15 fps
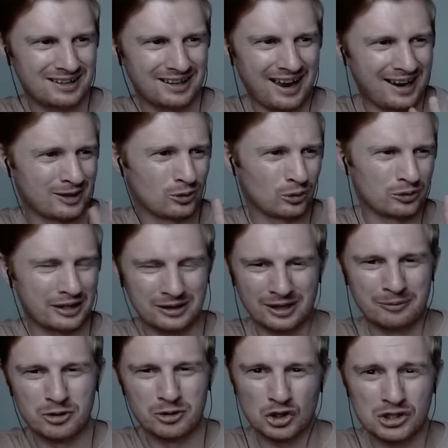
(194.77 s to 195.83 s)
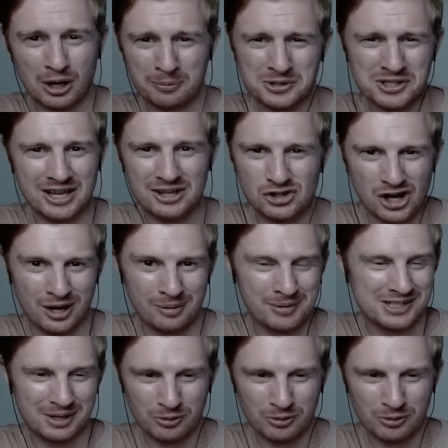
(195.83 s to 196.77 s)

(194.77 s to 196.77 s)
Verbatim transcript: I don't think they would just upset Germans.